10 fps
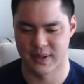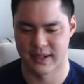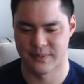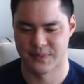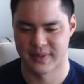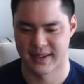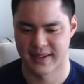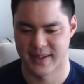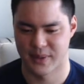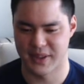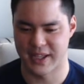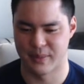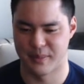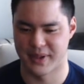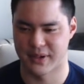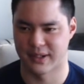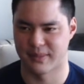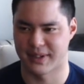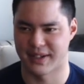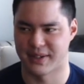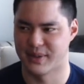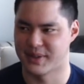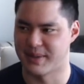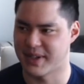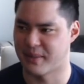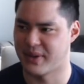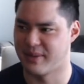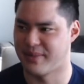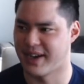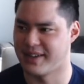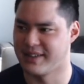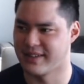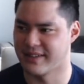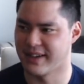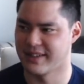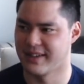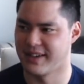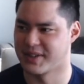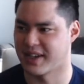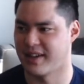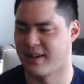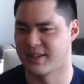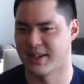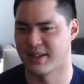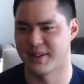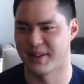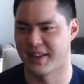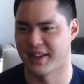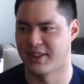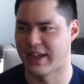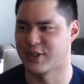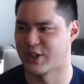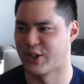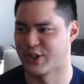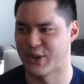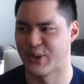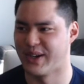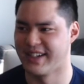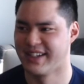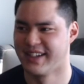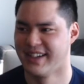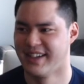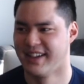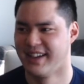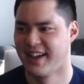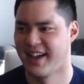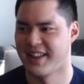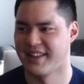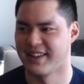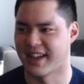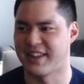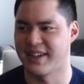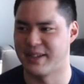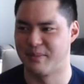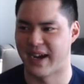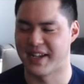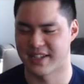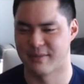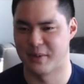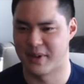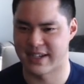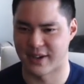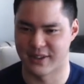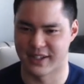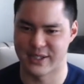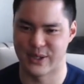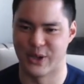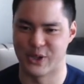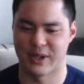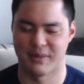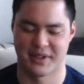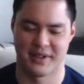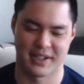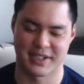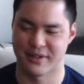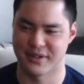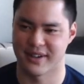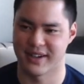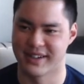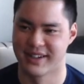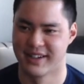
What do you think about Bitcoin?" I'm like, "I don't know. It seems like a pretty bad idea, right?" And it was like that's something like $1,000 a coin. And then like I think he did buy some, and it went down to like 200. I'm like, "Oh, I guess I was right."